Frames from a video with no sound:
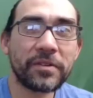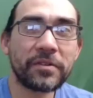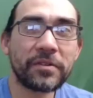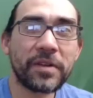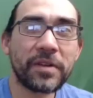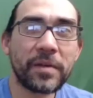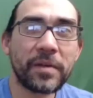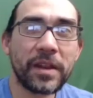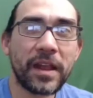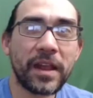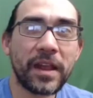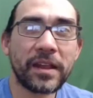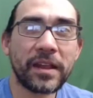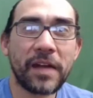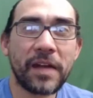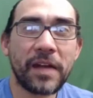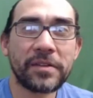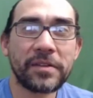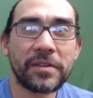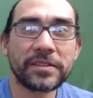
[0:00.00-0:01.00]
for coming and hanging
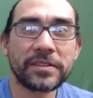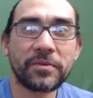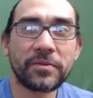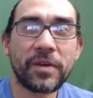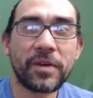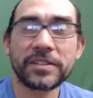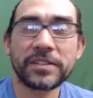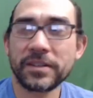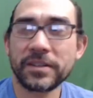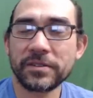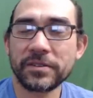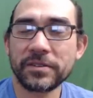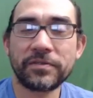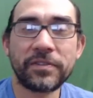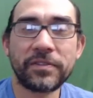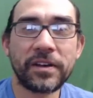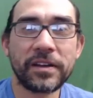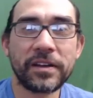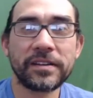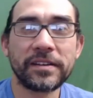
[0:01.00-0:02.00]
out with us and watching. It was
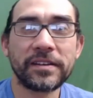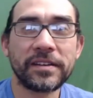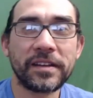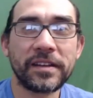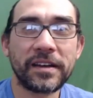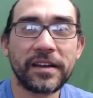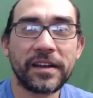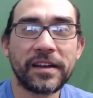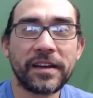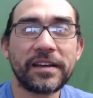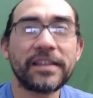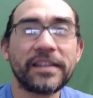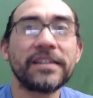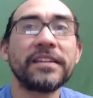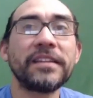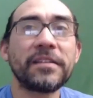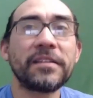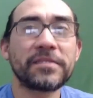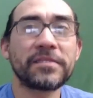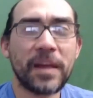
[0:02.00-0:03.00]
fun. There
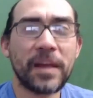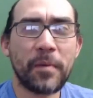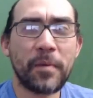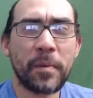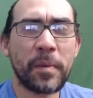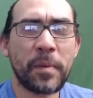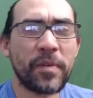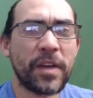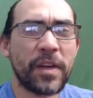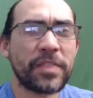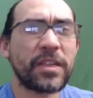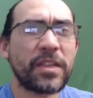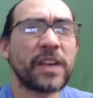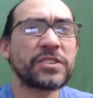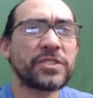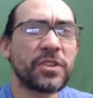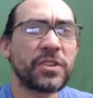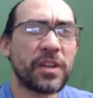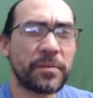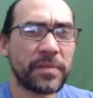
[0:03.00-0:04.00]
was a lot more people that I thought
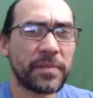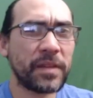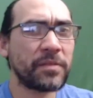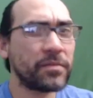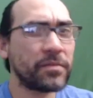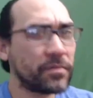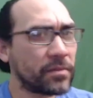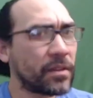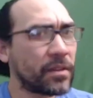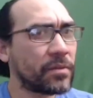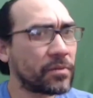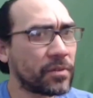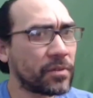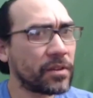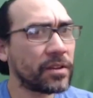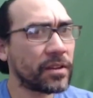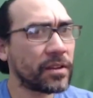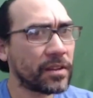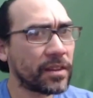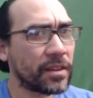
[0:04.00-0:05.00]
showed up than
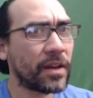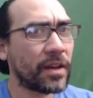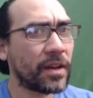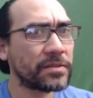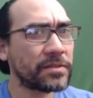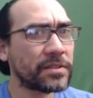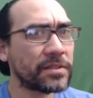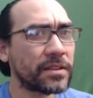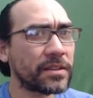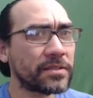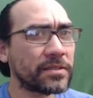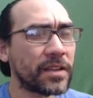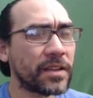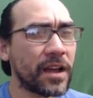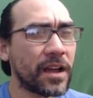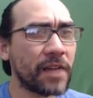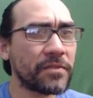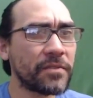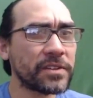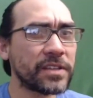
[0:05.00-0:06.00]
would, and that was it was a
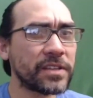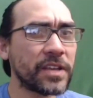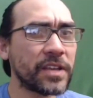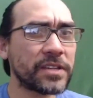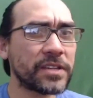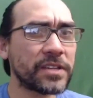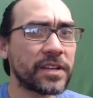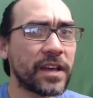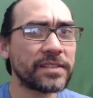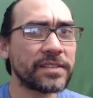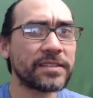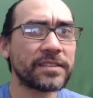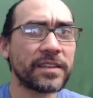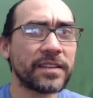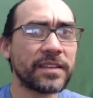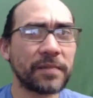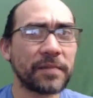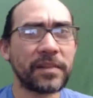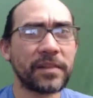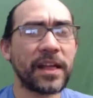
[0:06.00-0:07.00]
good conversation,
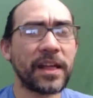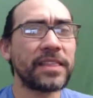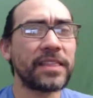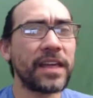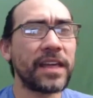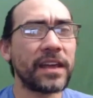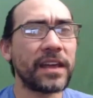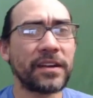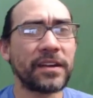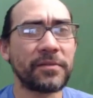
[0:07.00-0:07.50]
guys. Yeah, I'm glad